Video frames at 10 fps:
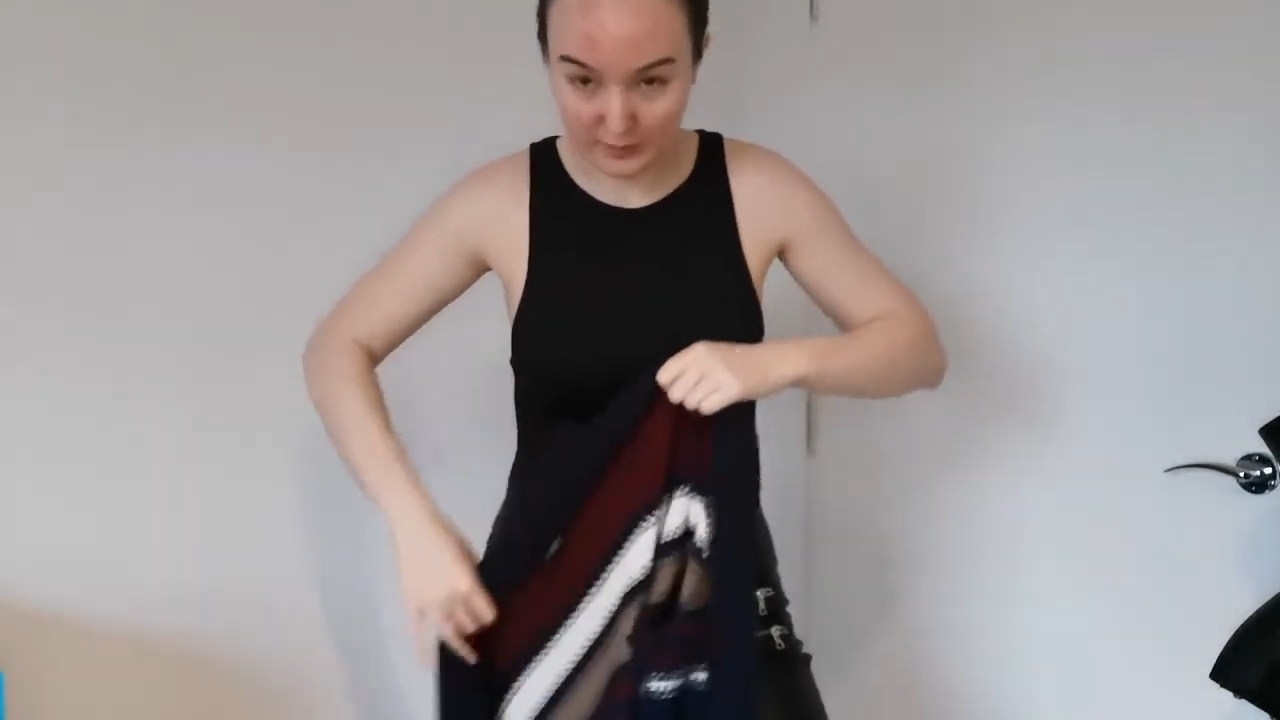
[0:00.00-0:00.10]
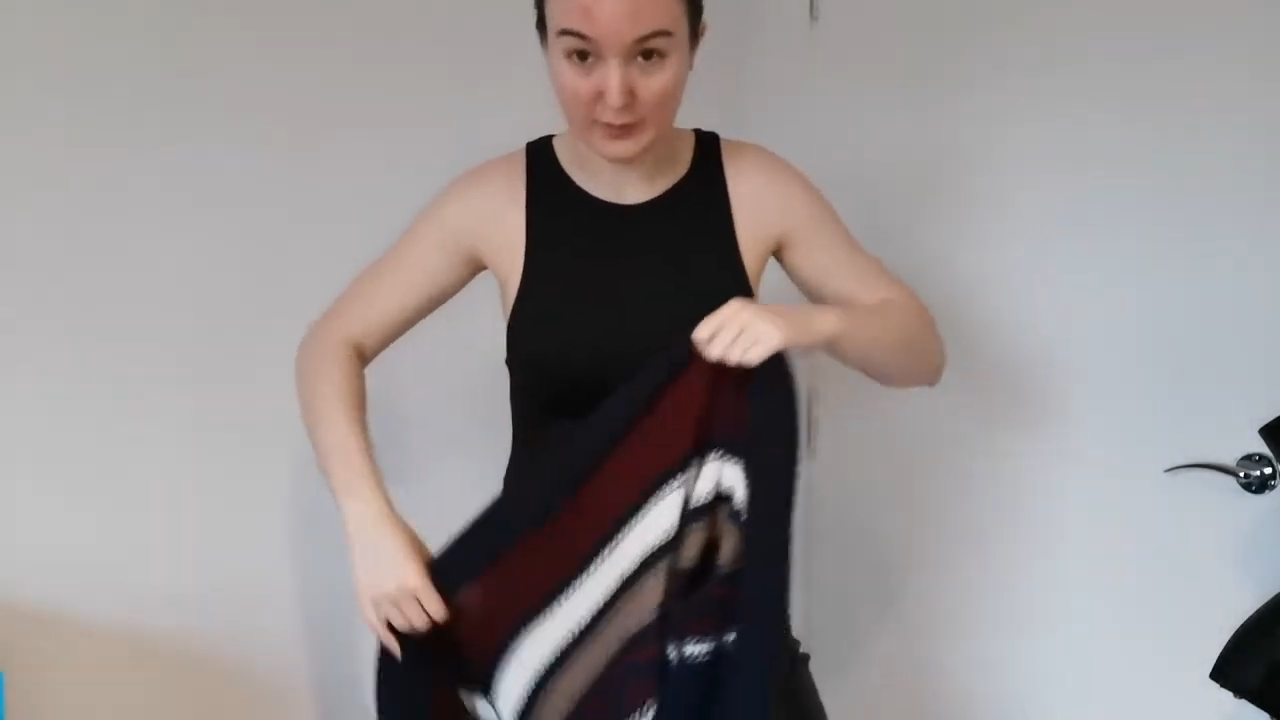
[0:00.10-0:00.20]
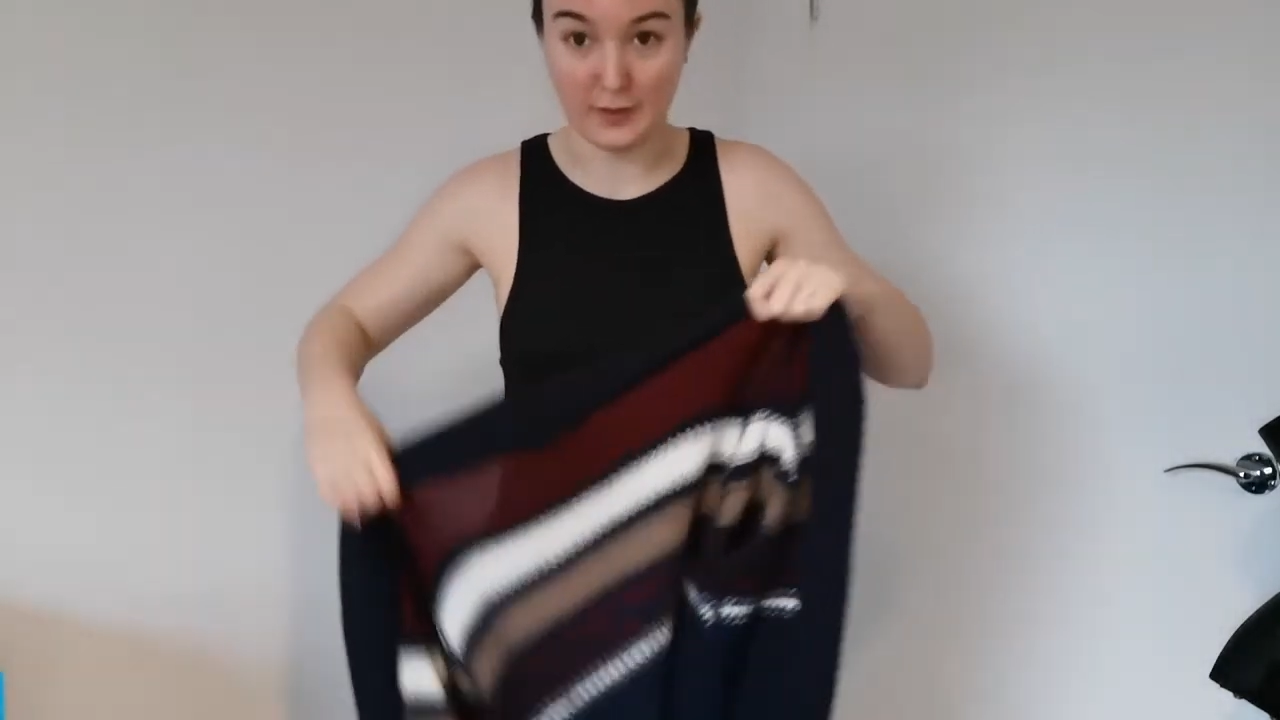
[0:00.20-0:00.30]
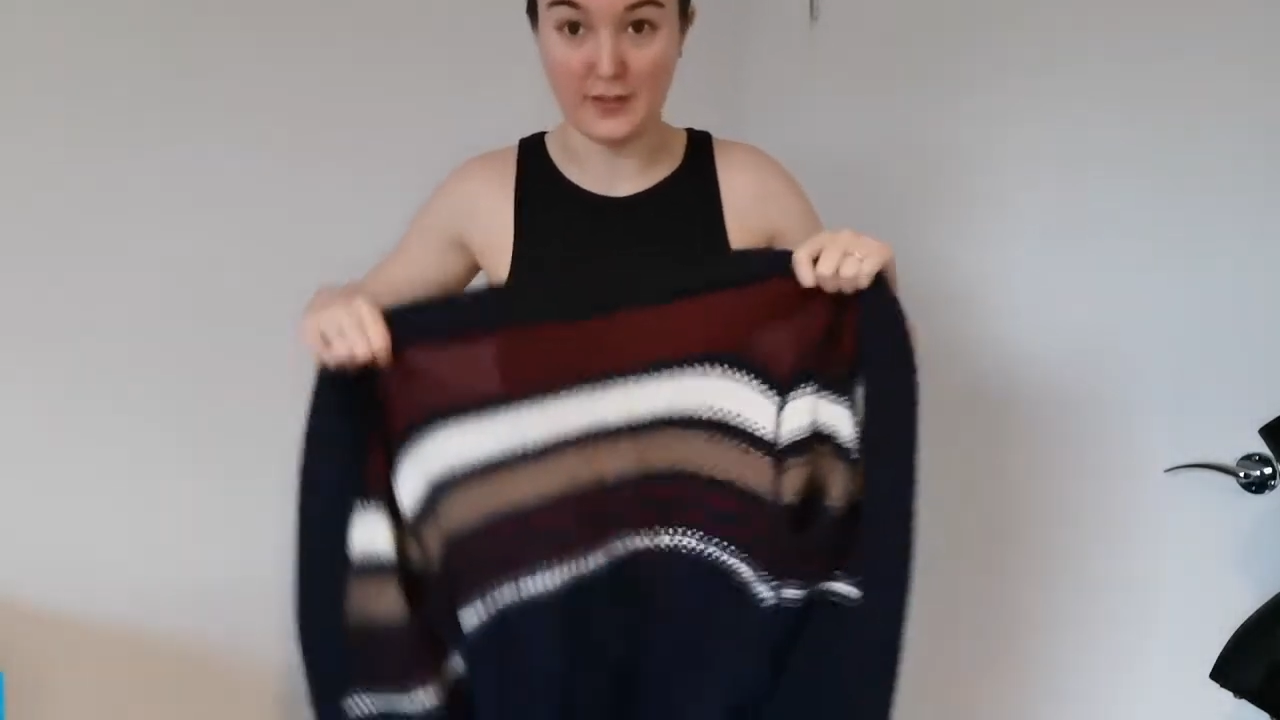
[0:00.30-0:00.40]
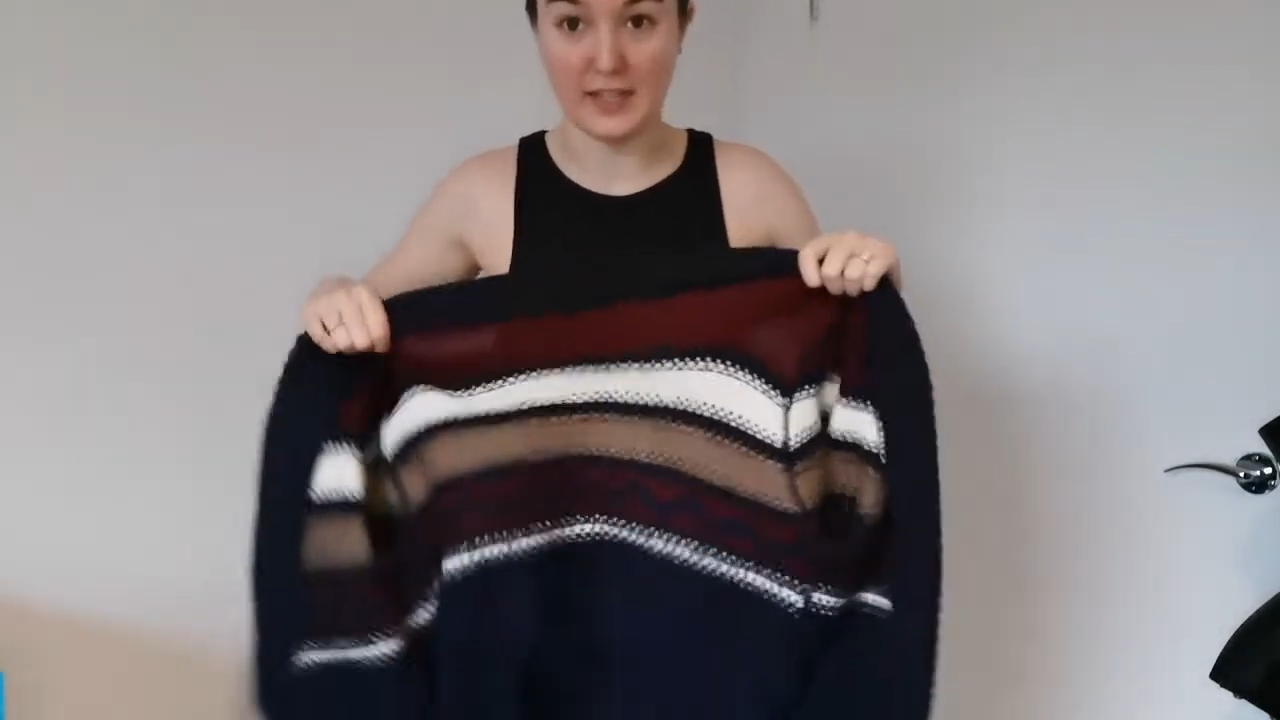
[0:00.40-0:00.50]

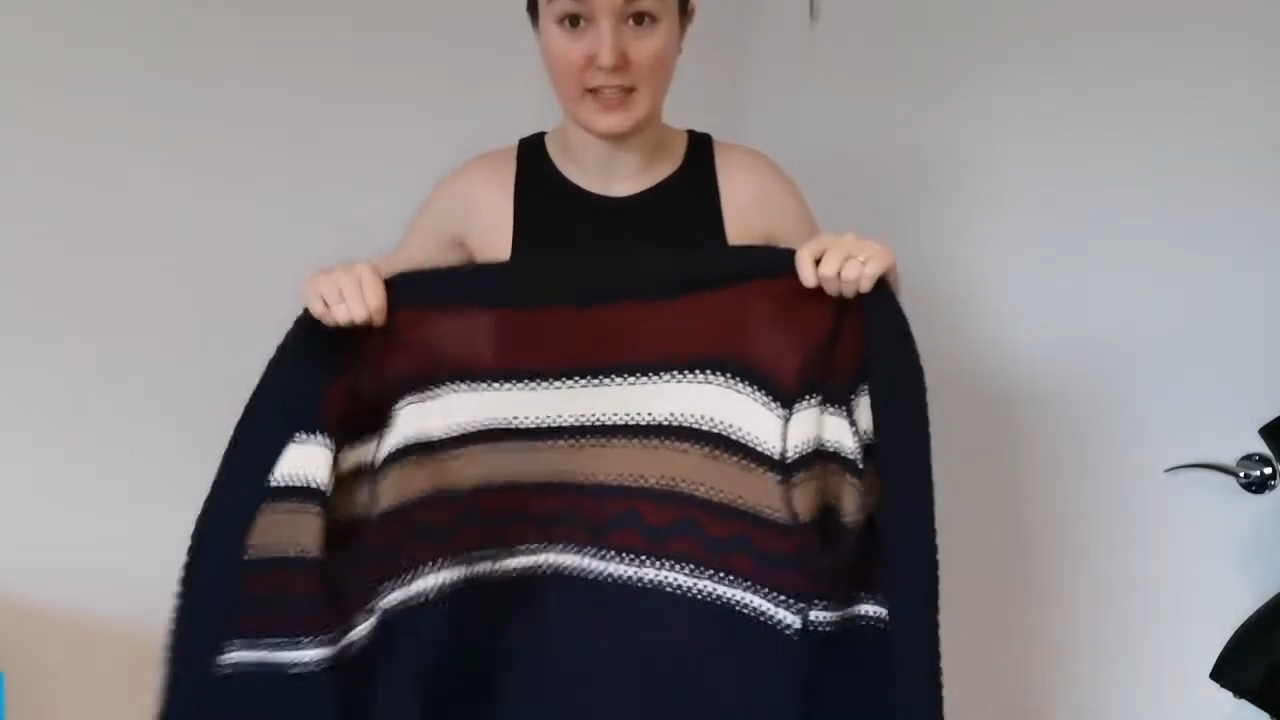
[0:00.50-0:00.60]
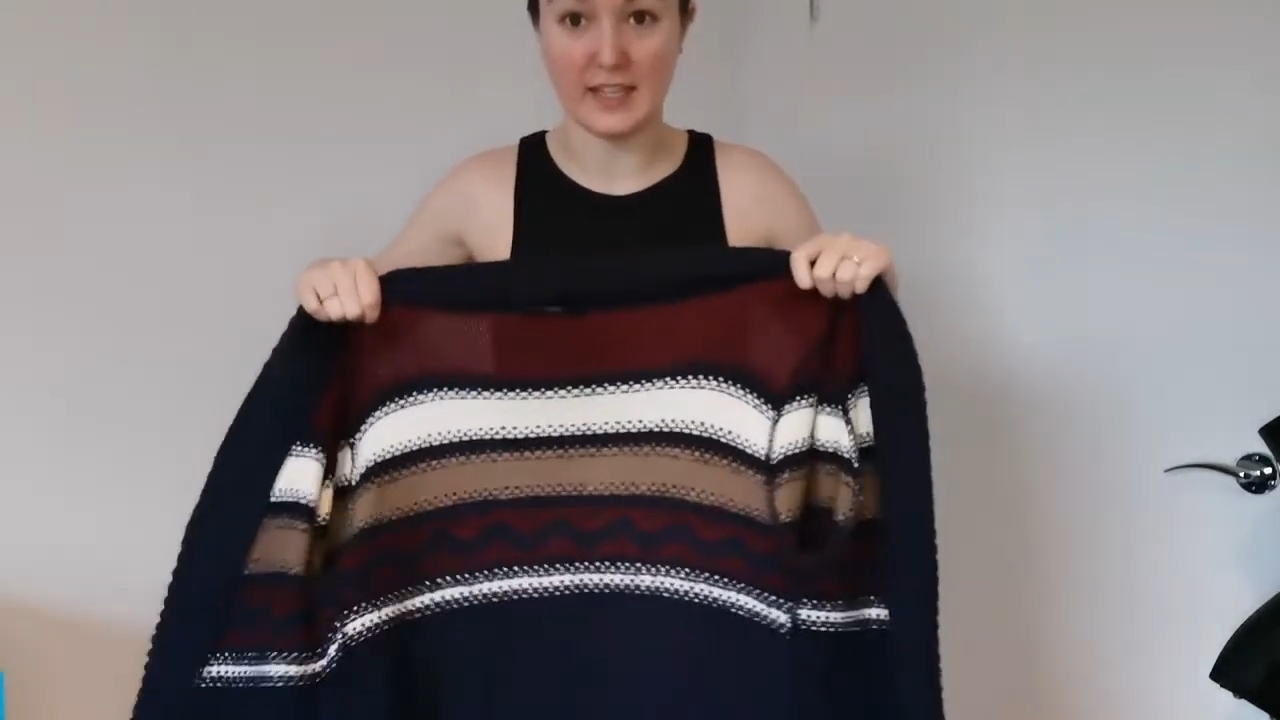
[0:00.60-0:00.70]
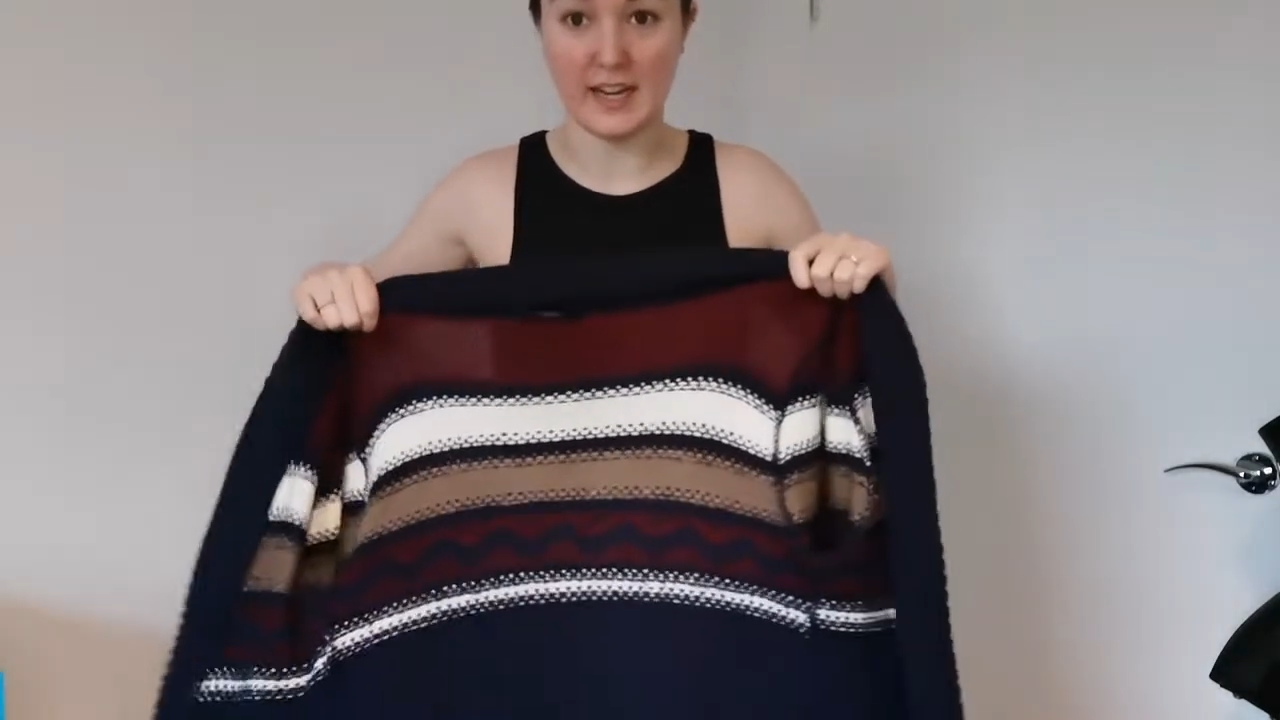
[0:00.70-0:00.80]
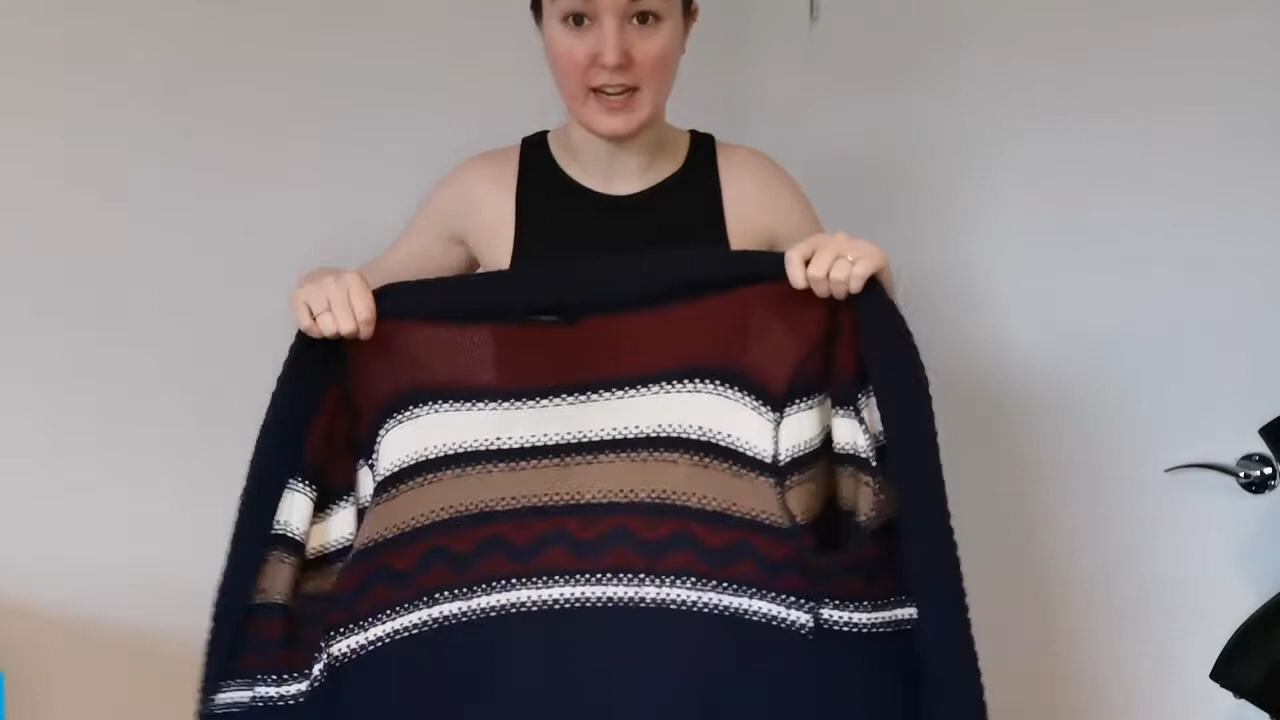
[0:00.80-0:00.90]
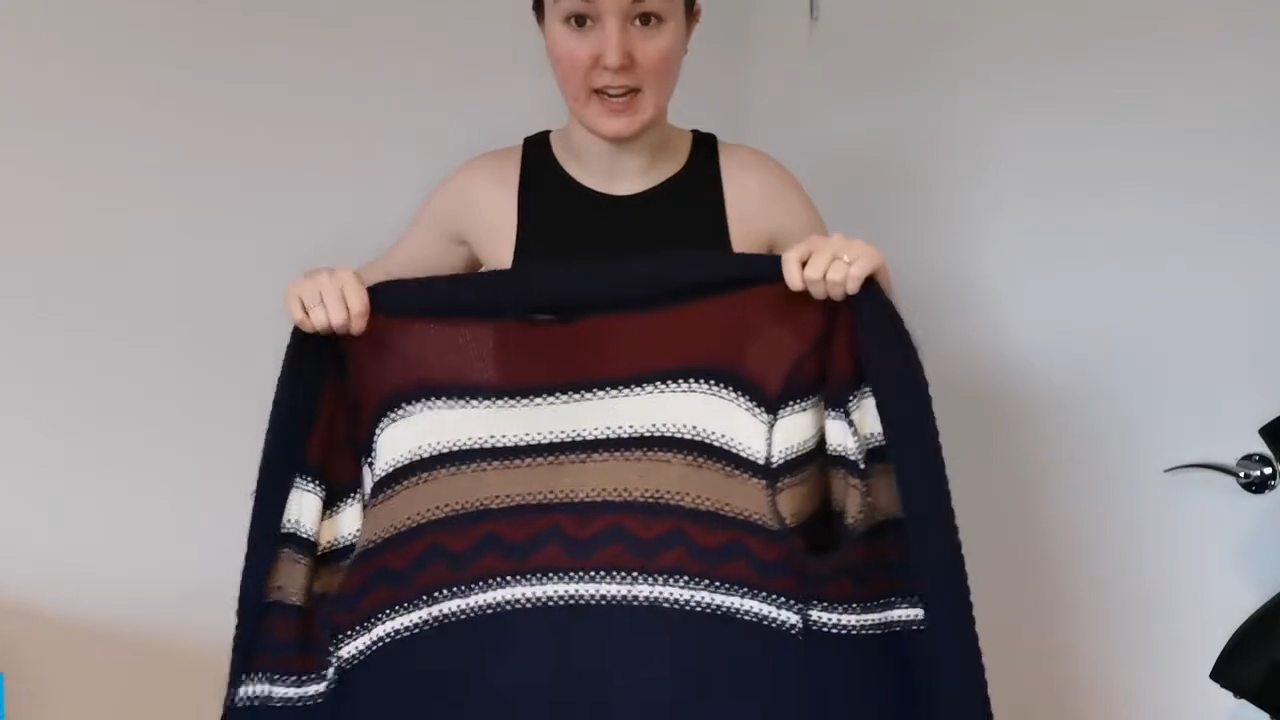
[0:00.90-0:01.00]
So if you can see,